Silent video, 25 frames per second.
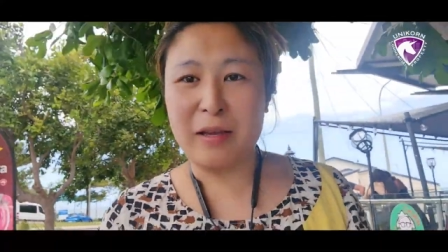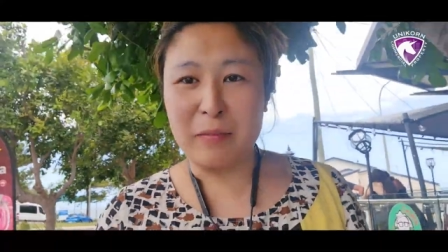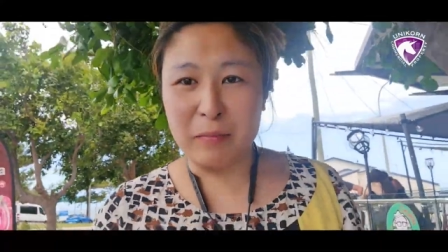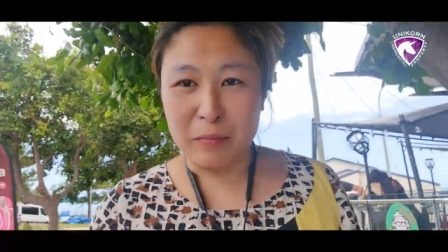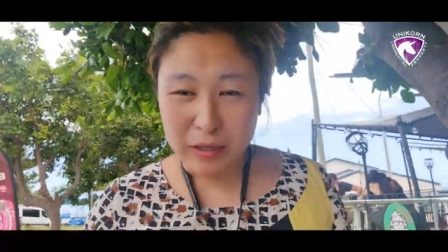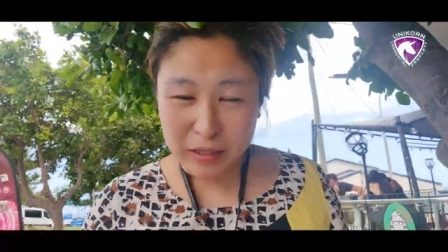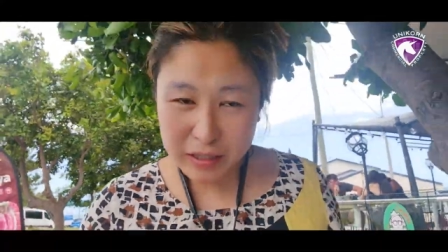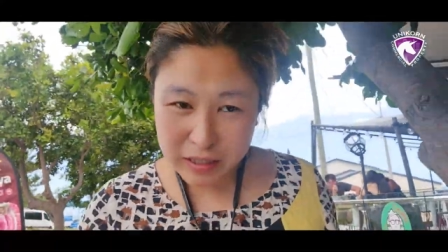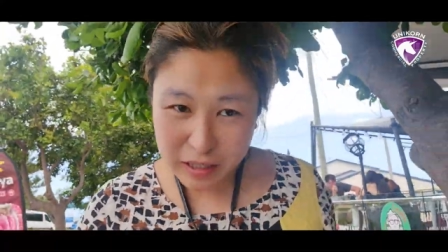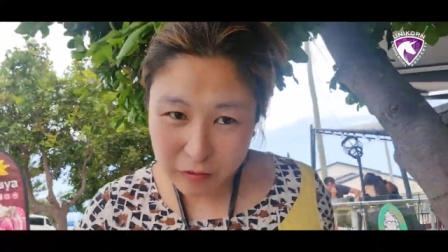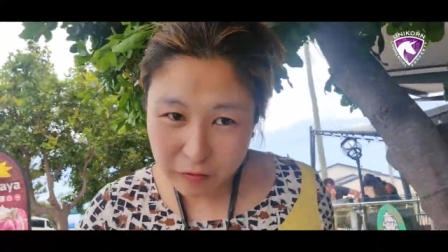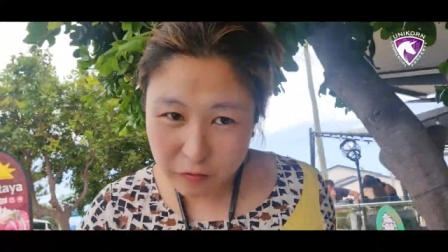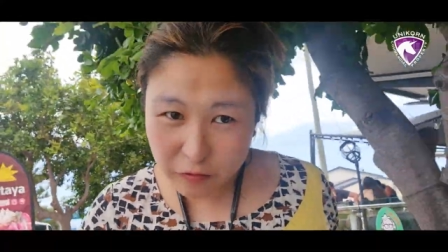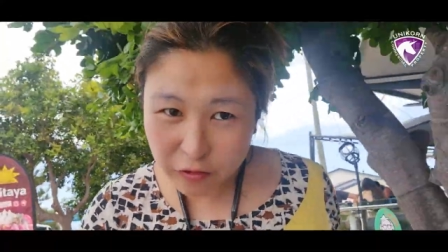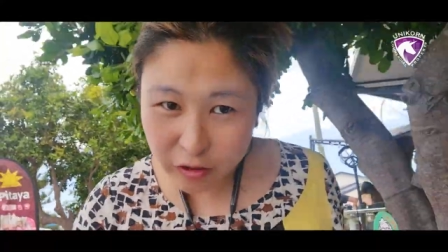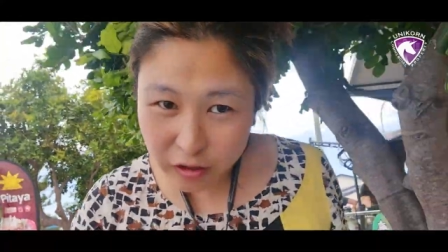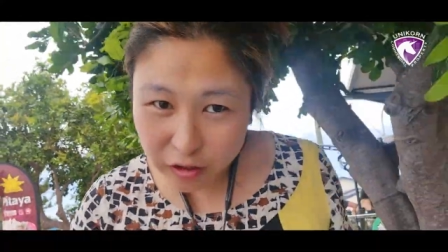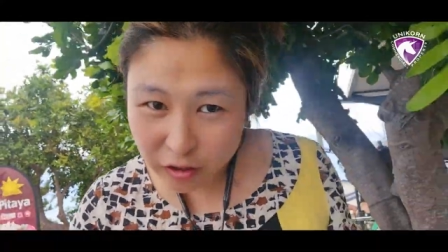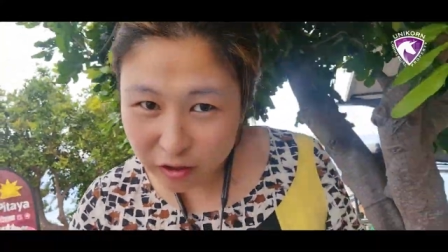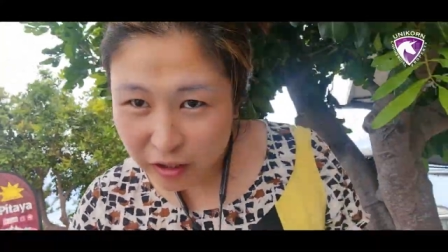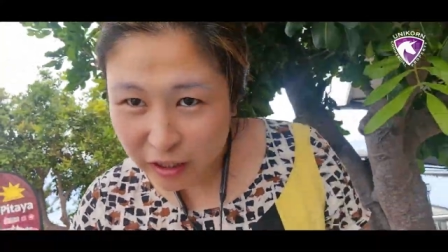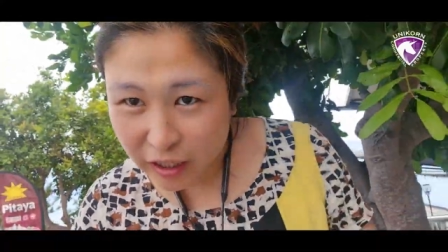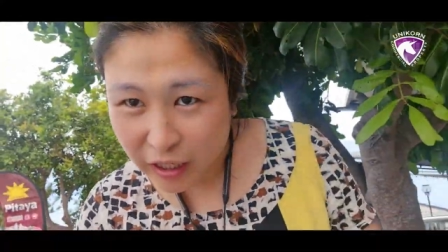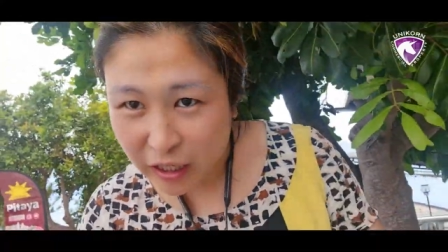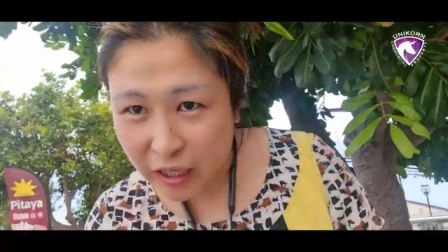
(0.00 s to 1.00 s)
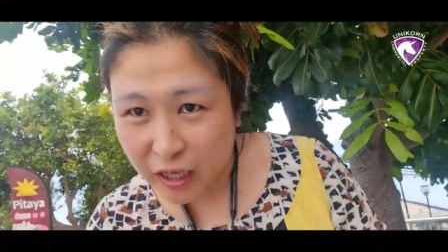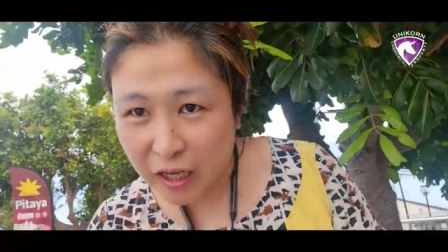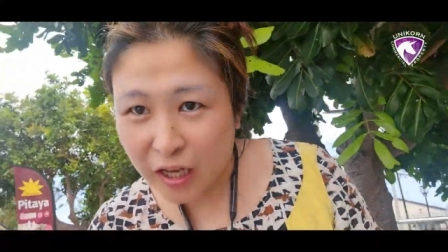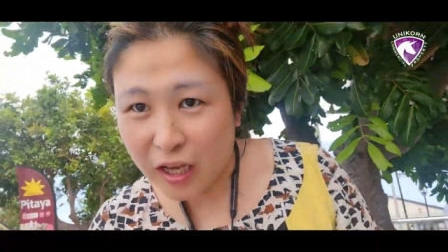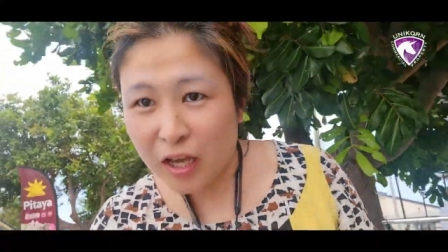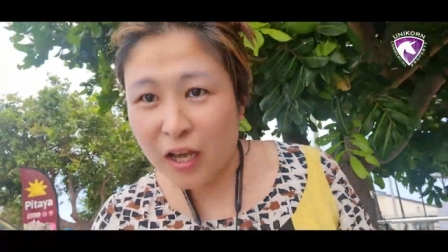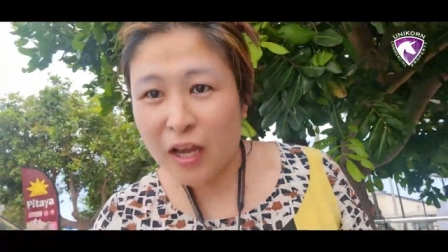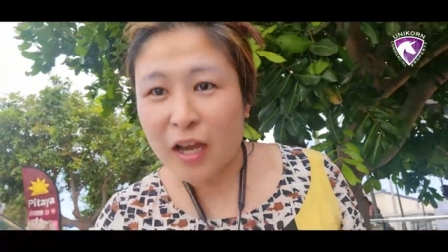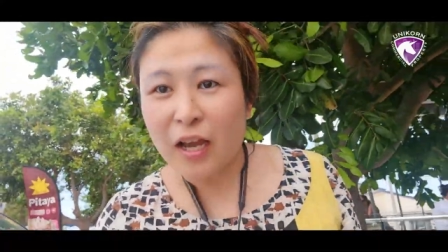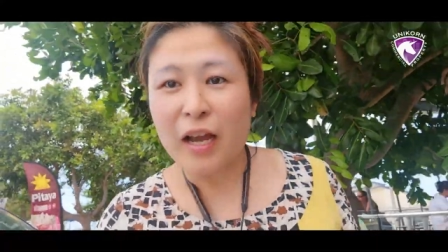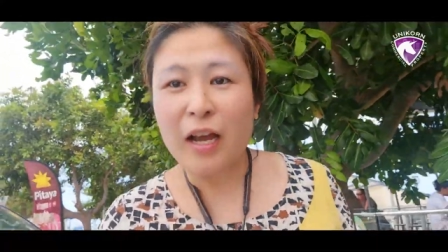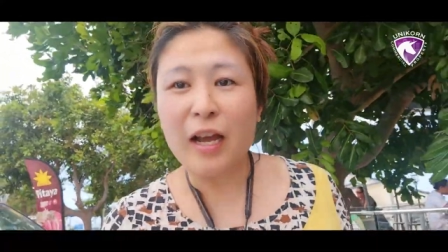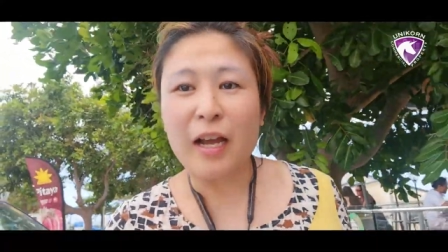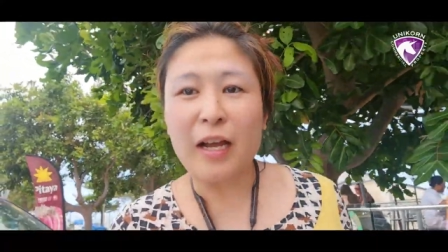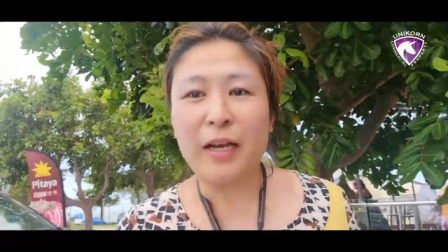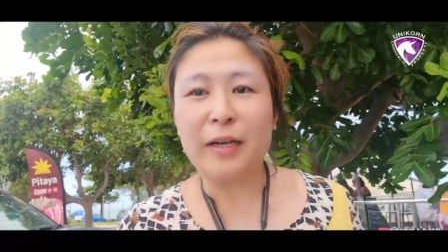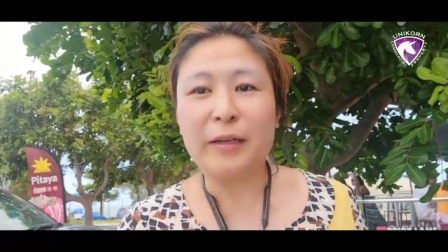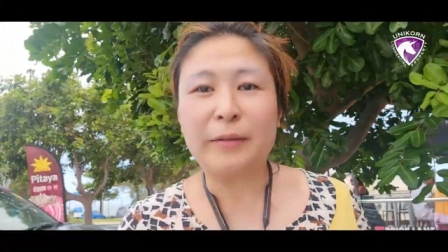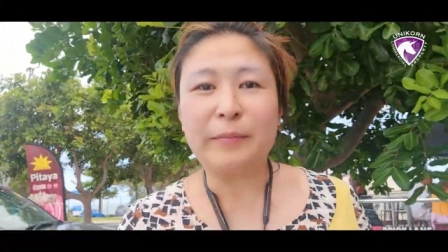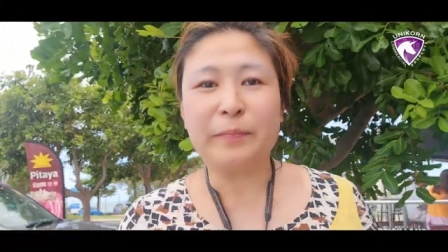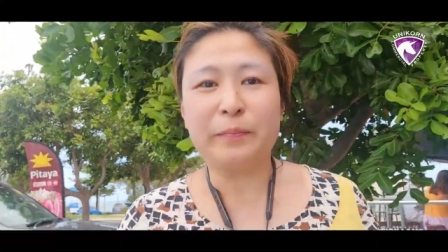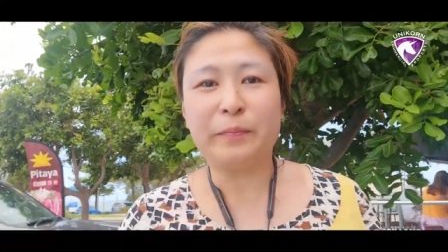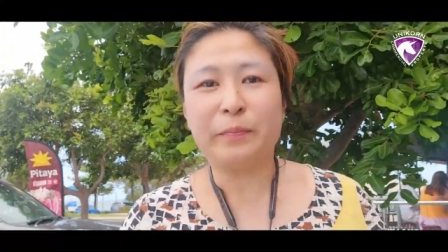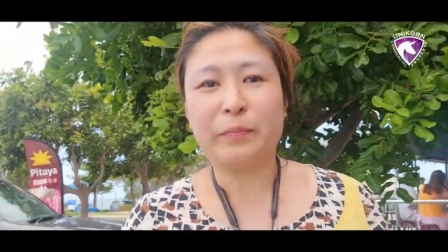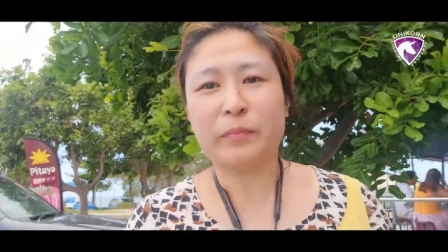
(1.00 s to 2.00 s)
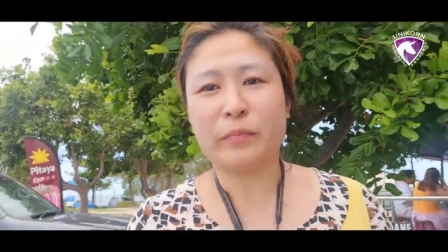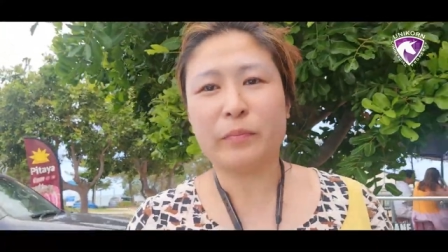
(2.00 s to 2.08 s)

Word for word: can be definitely um,